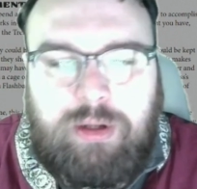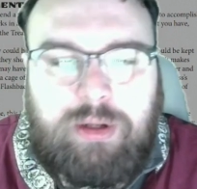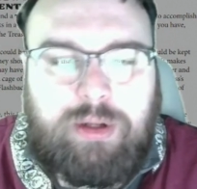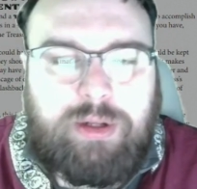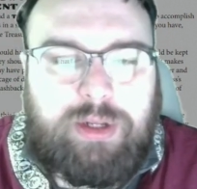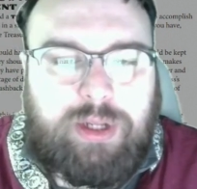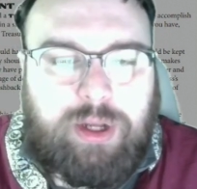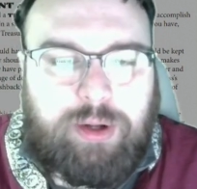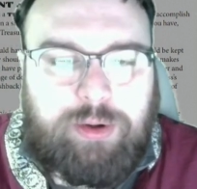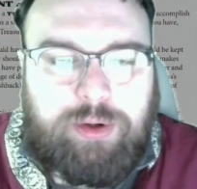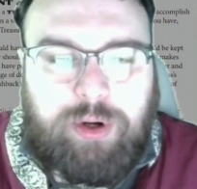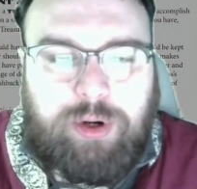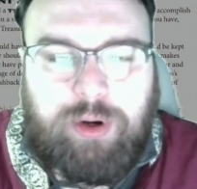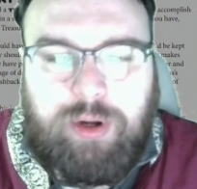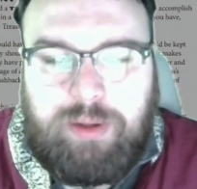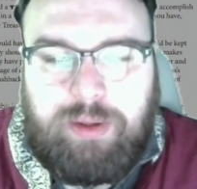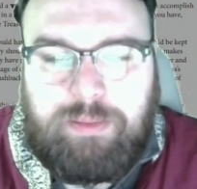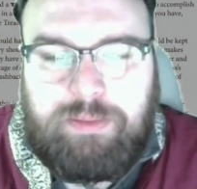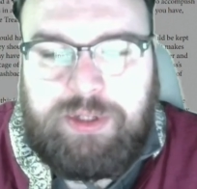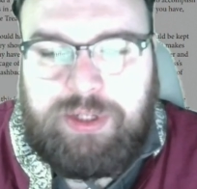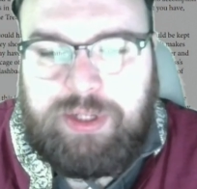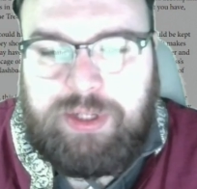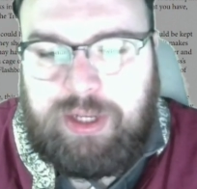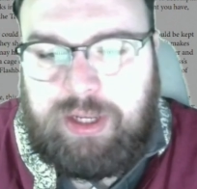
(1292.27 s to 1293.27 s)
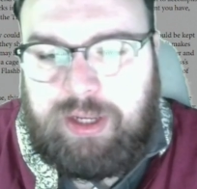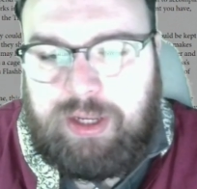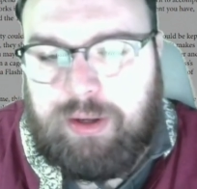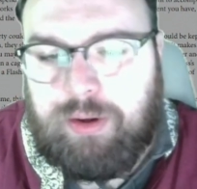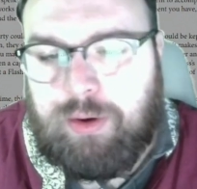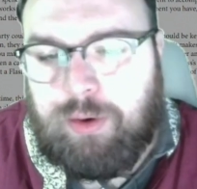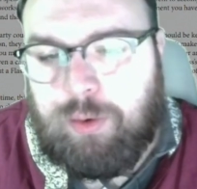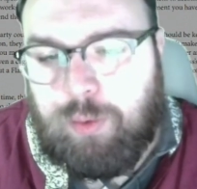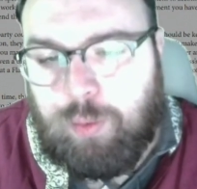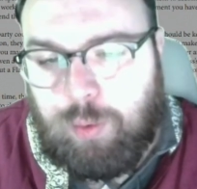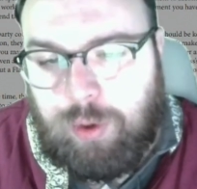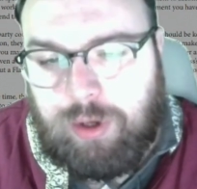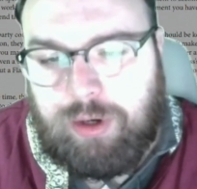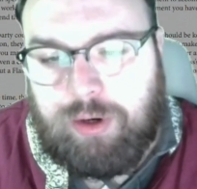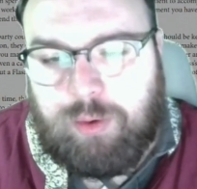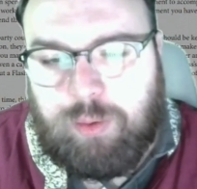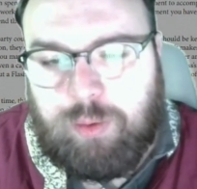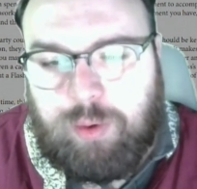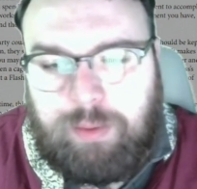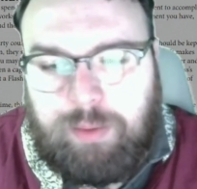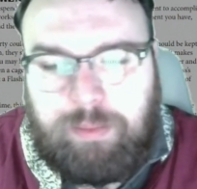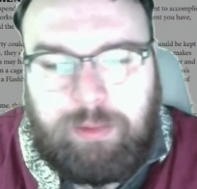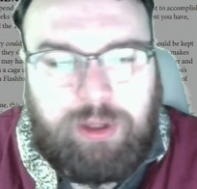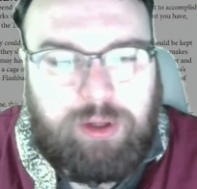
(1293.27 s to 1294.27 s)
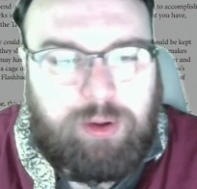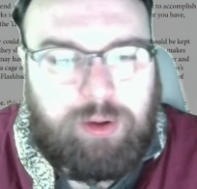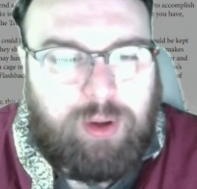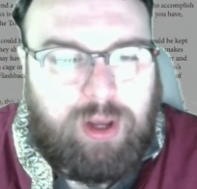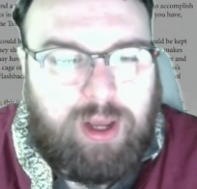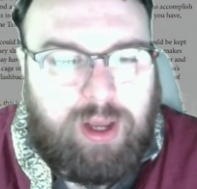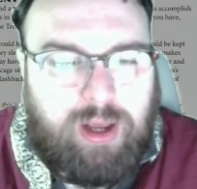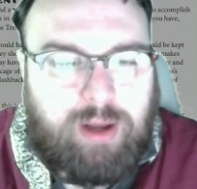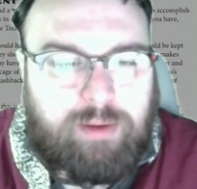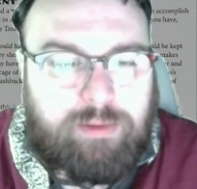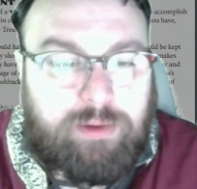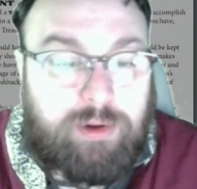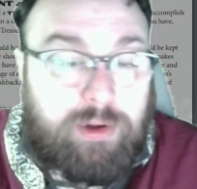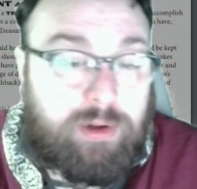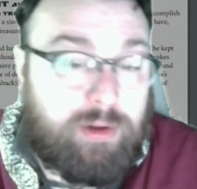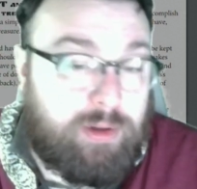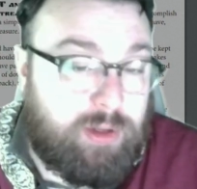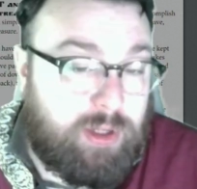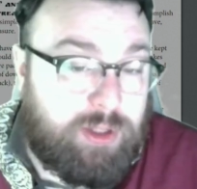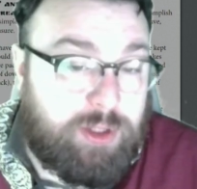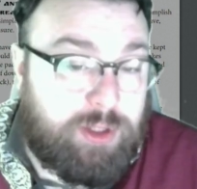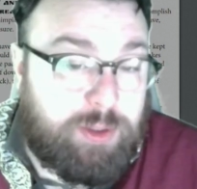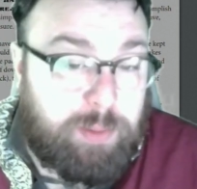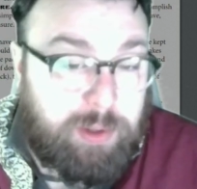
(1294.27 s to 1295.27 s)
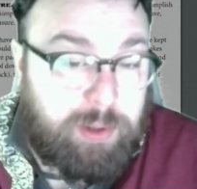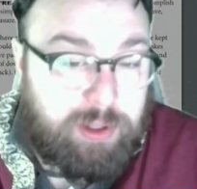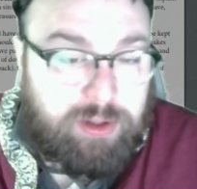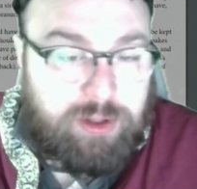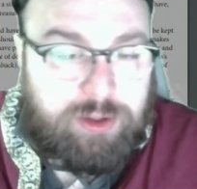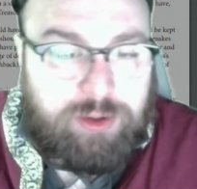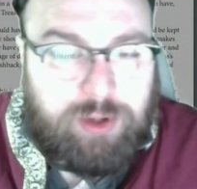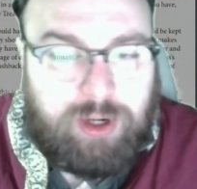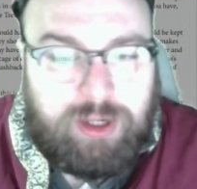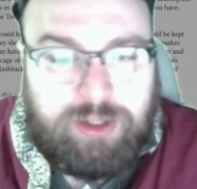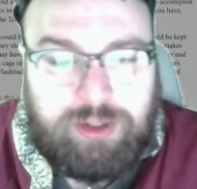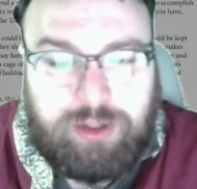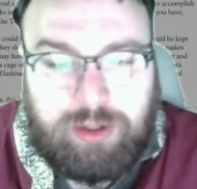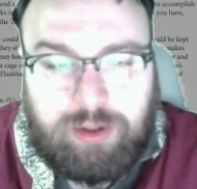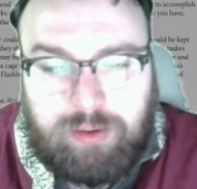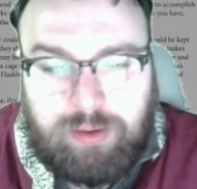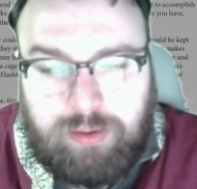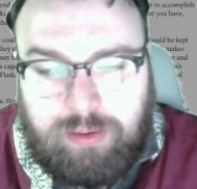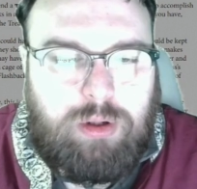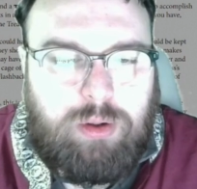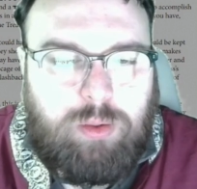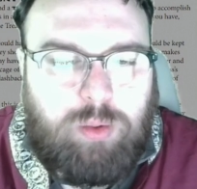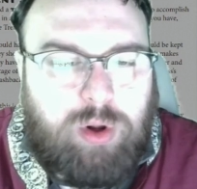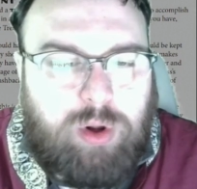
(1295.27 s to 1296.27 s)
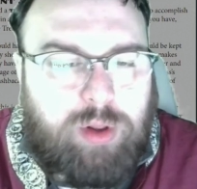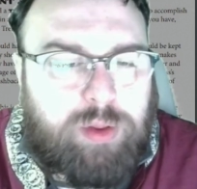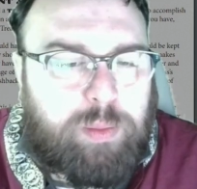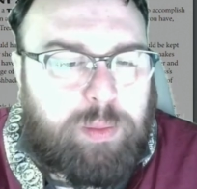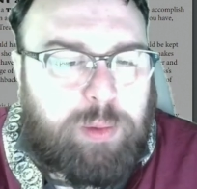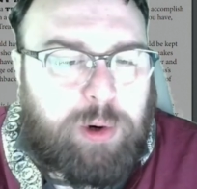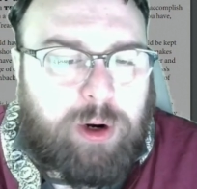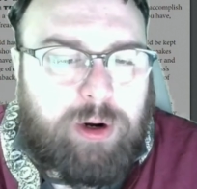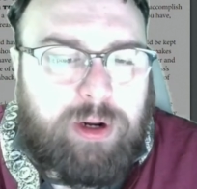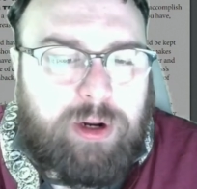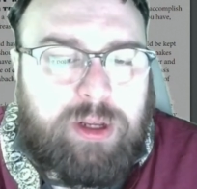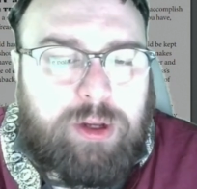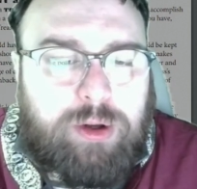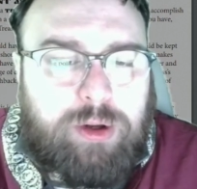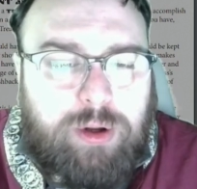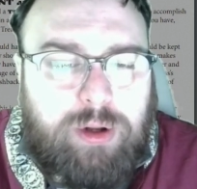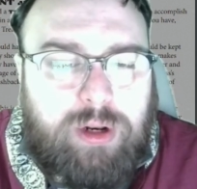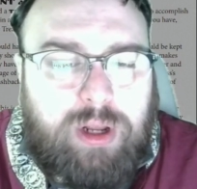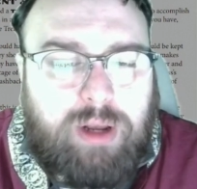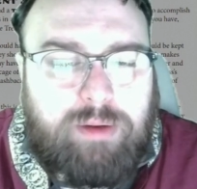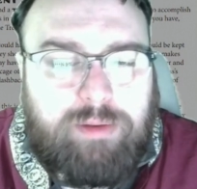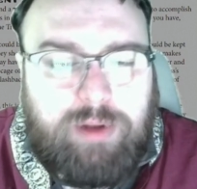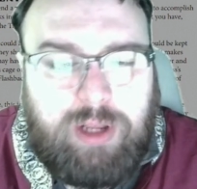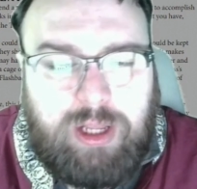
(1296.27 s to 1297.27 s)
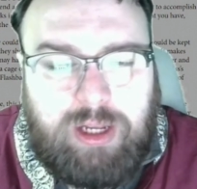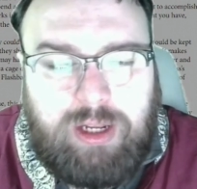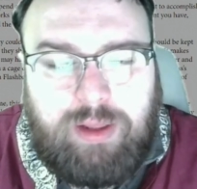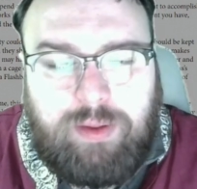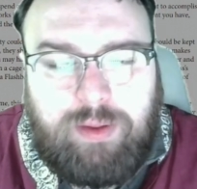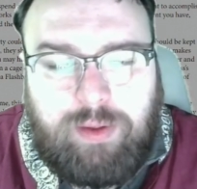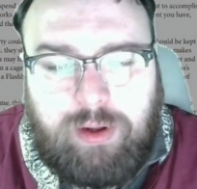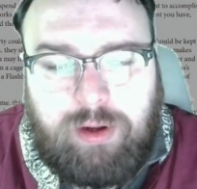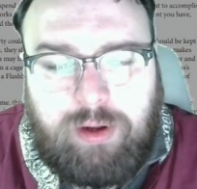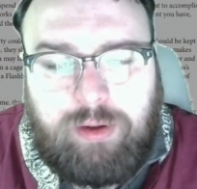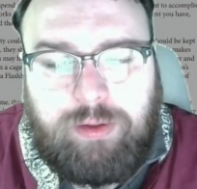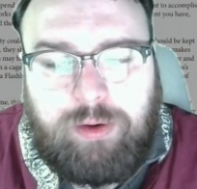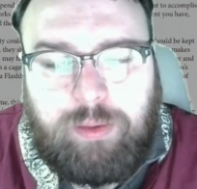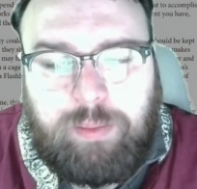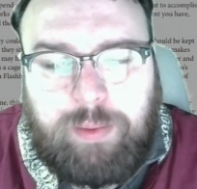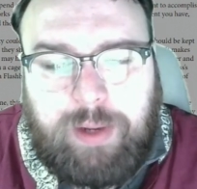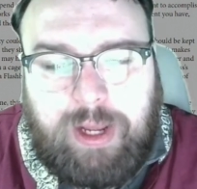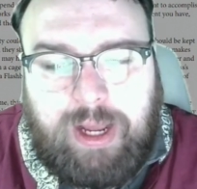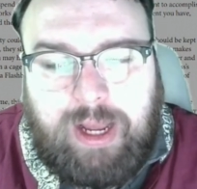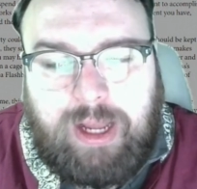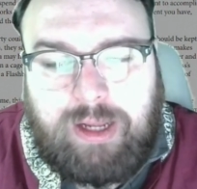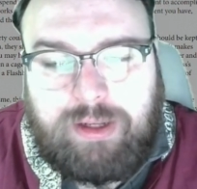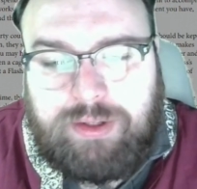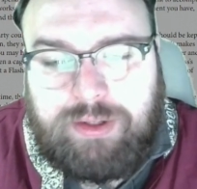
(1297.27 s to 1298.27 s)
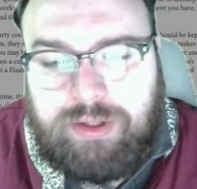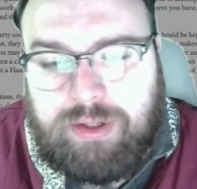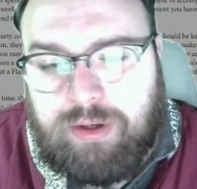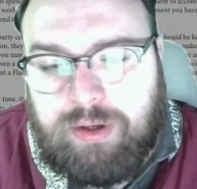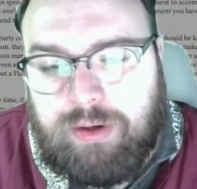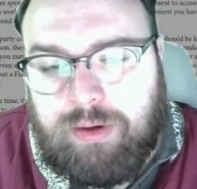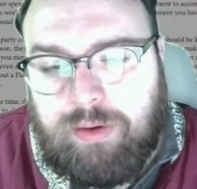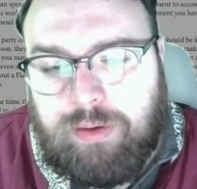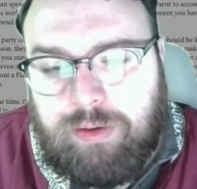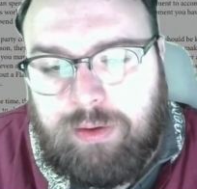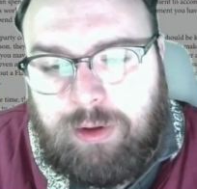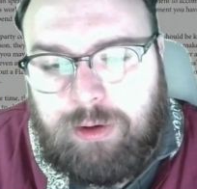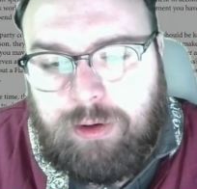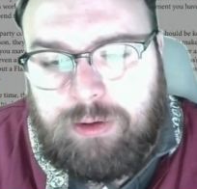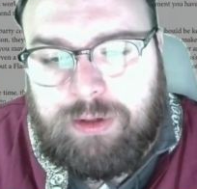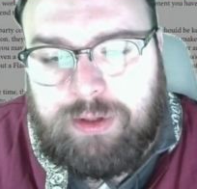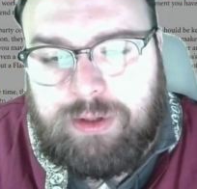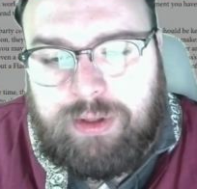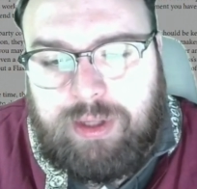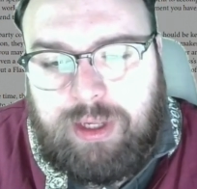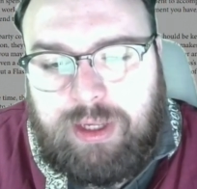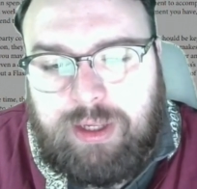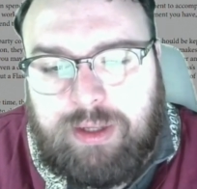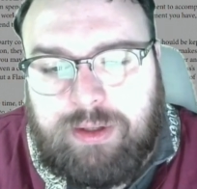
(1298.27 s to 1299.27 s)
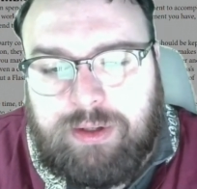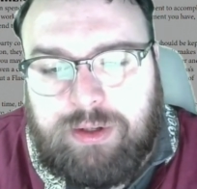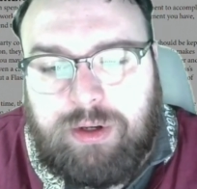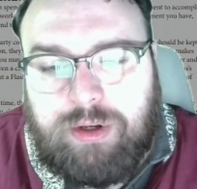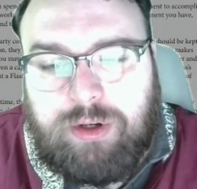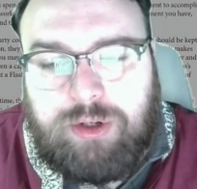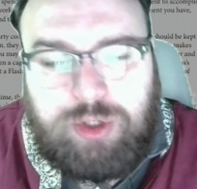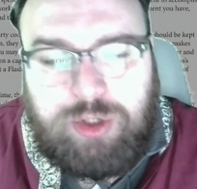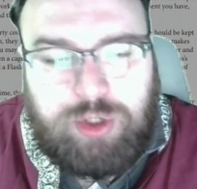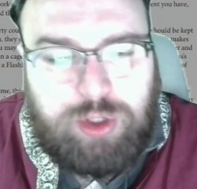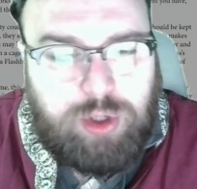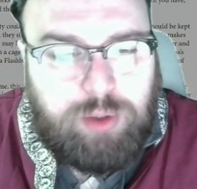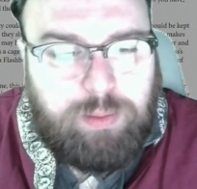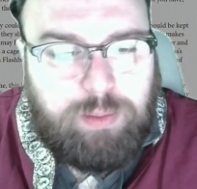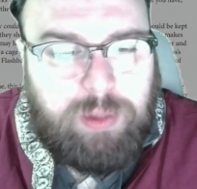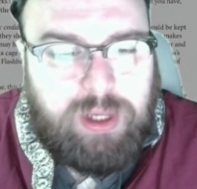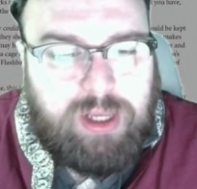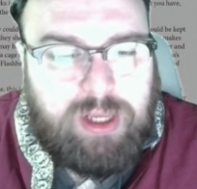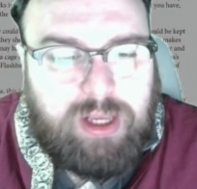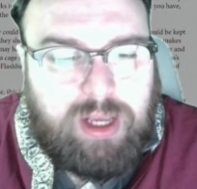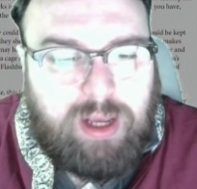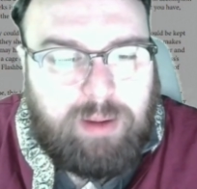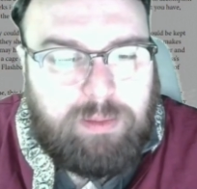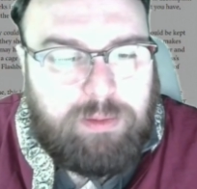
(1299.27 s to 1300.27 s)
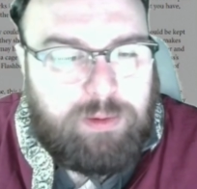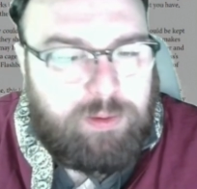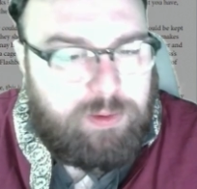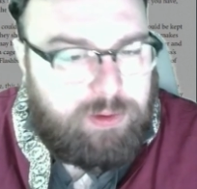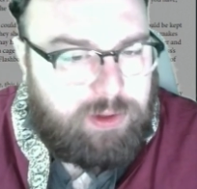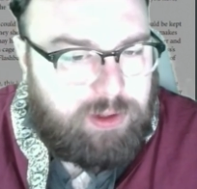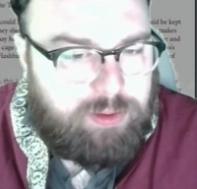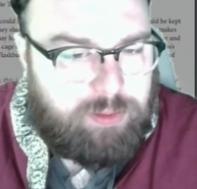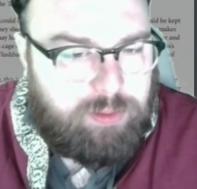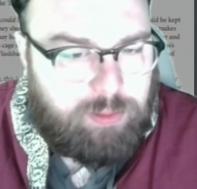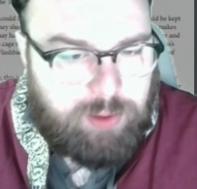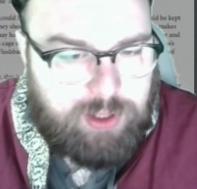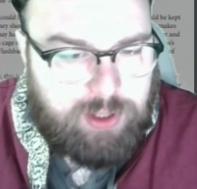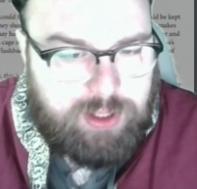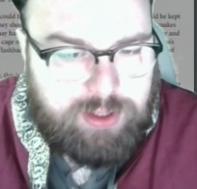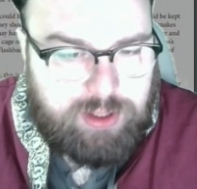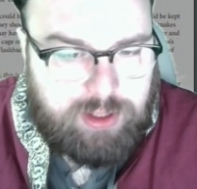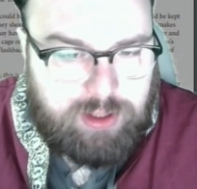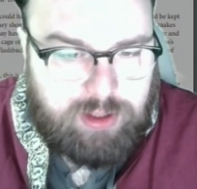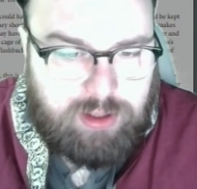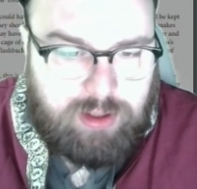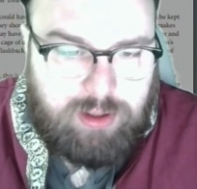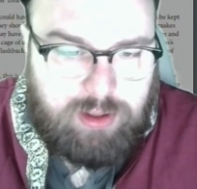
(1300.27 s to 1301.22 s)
Tell your M C what equipment you have and spend the treasure. While the party could have anything in their packs, those things should be kept within reason.